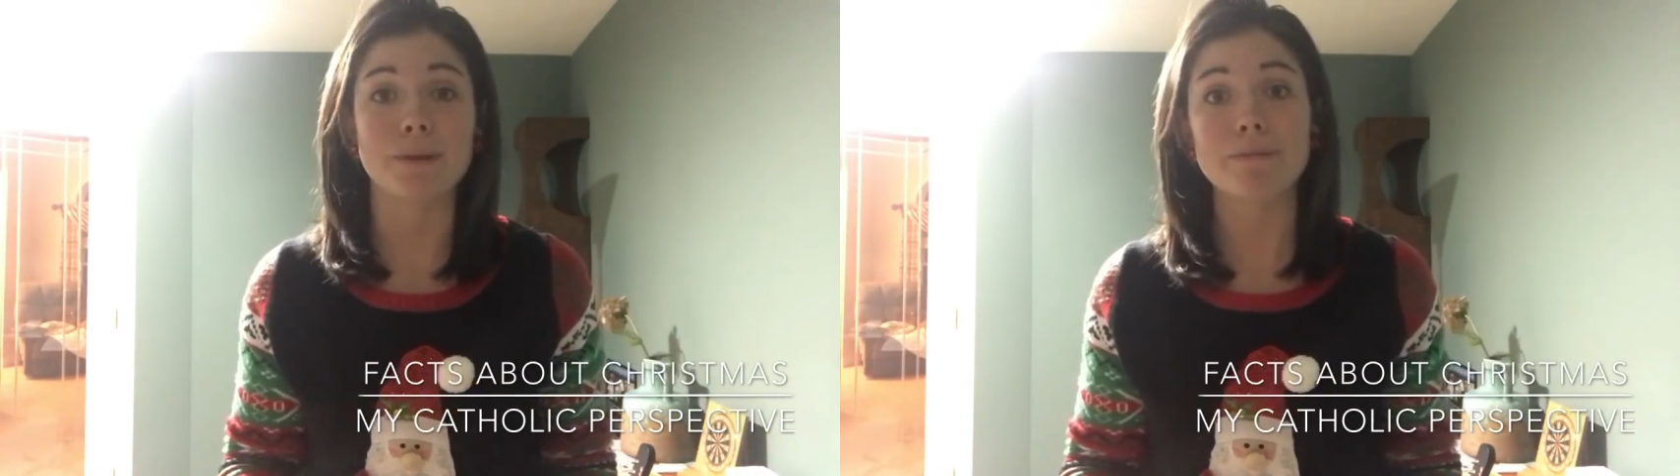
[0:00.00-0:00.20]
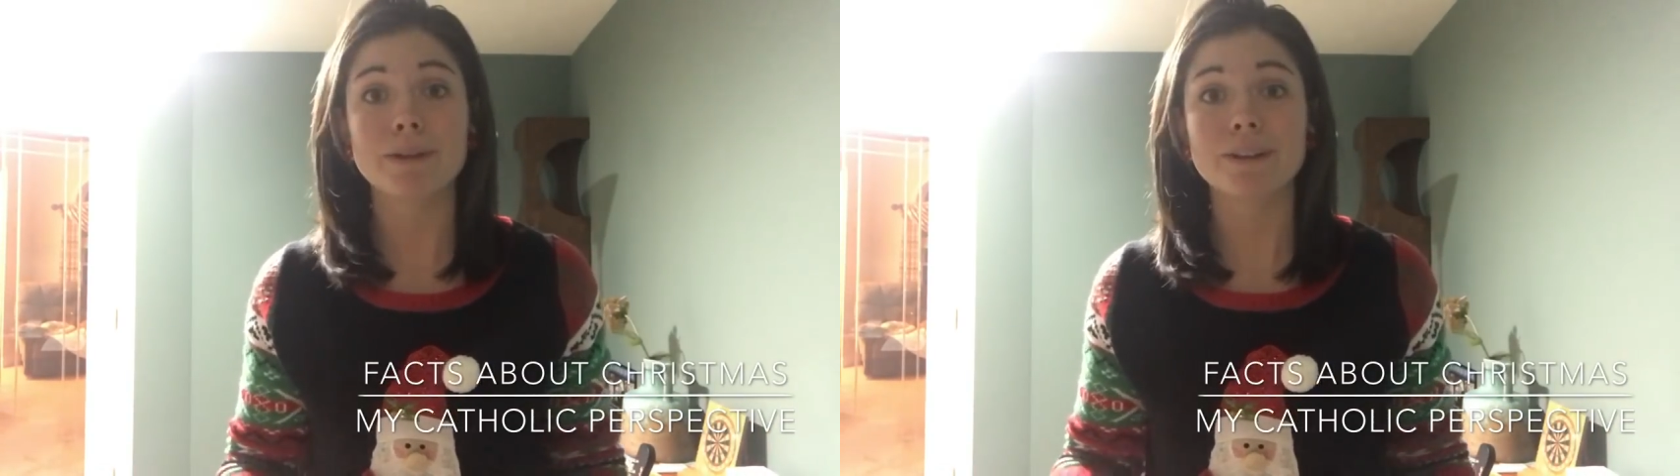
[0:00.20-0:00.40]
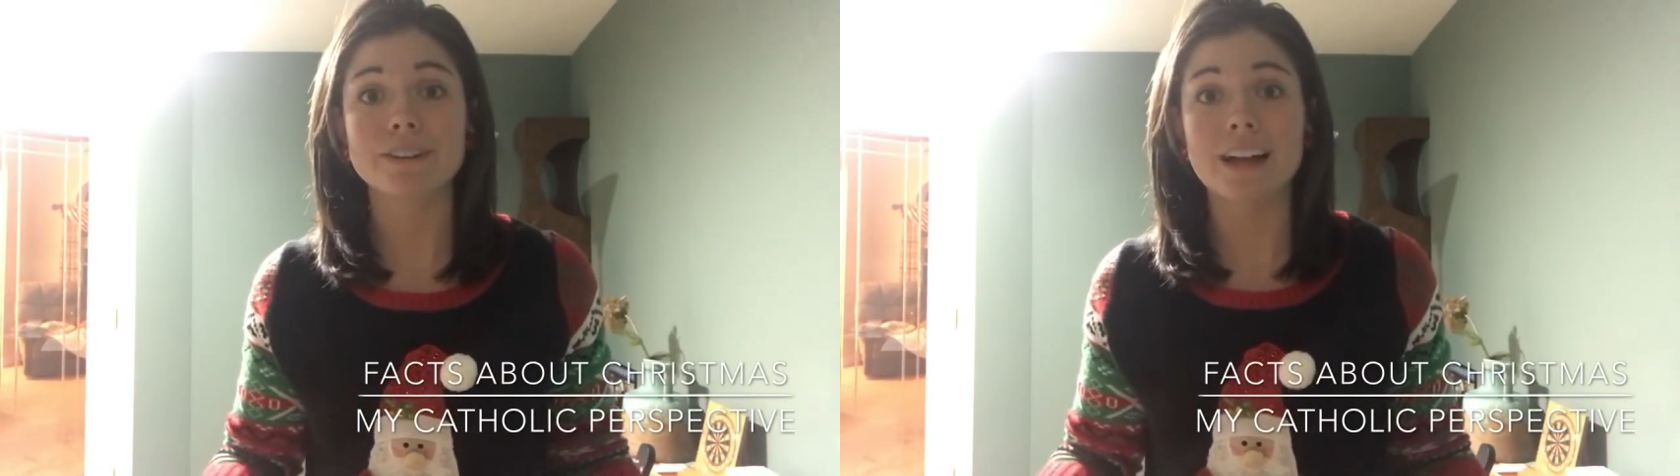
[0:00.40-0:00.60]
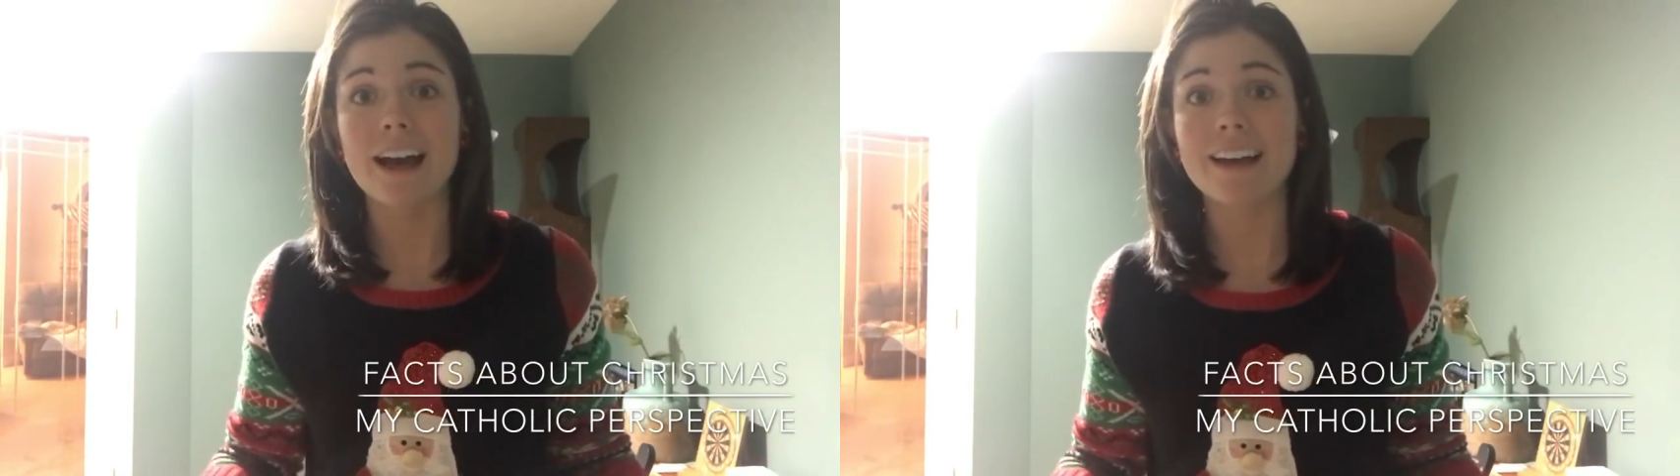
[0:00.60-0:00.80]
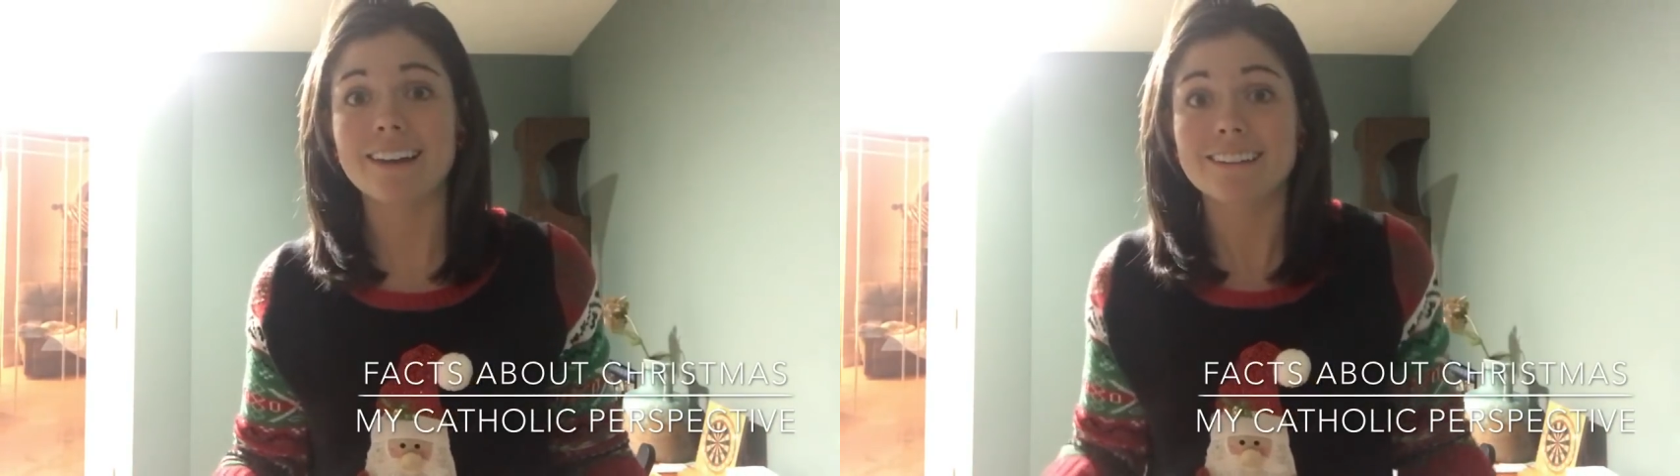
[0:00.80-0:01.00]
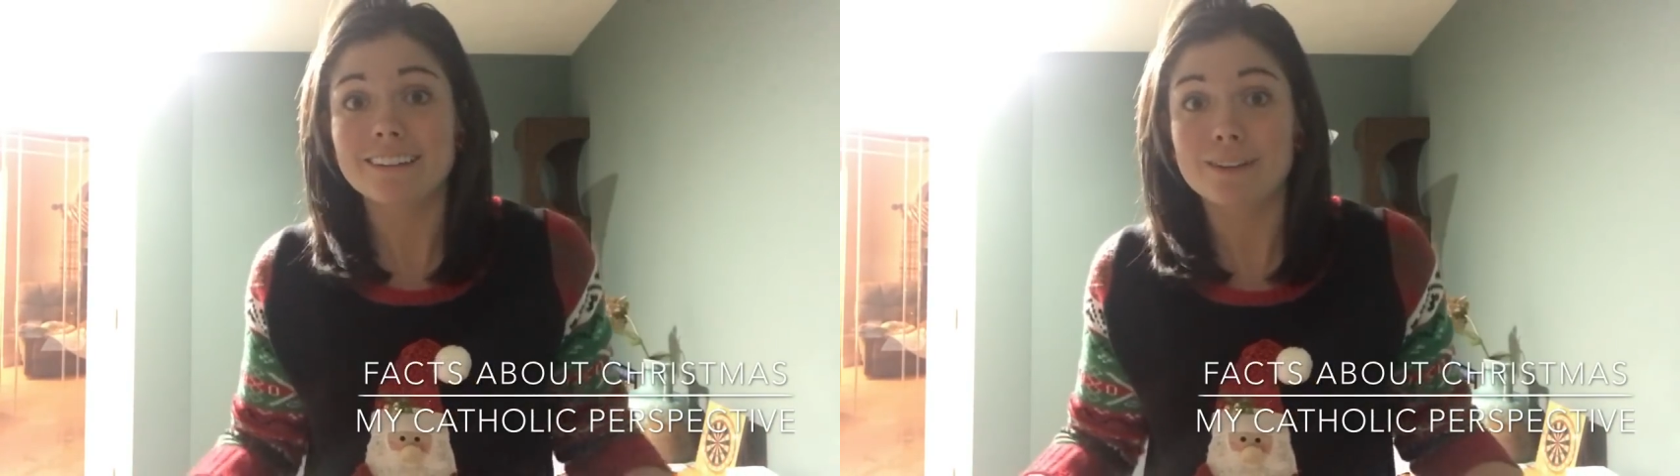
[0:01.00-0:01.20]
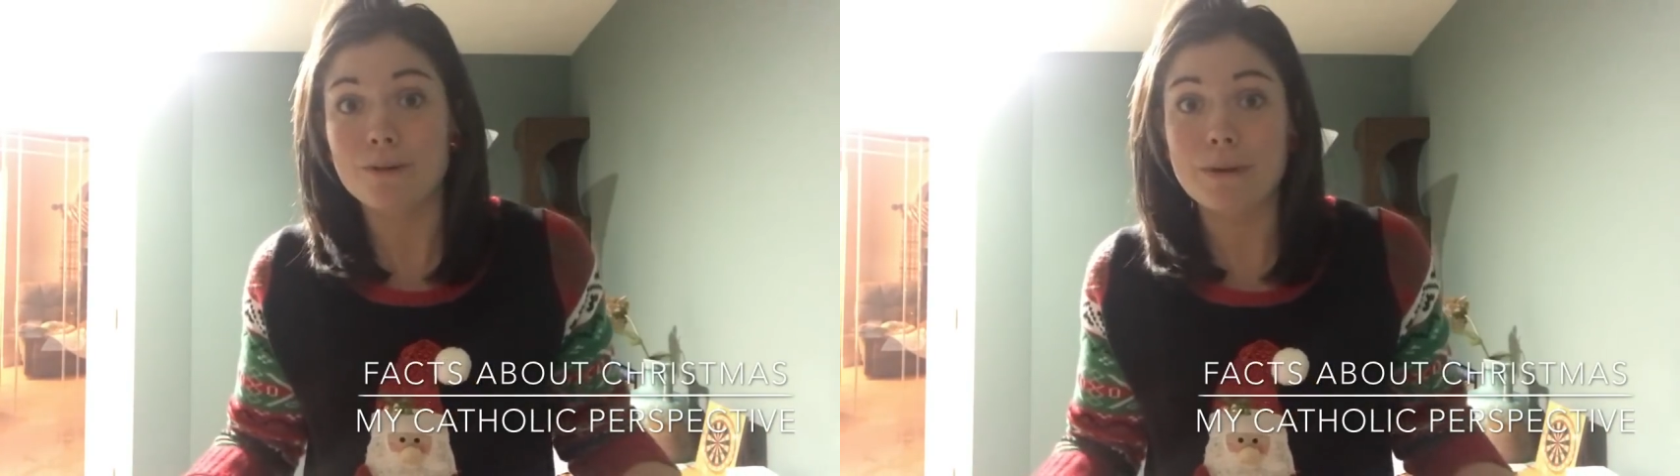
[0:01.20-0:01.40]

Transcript: Maybe you're not, you know,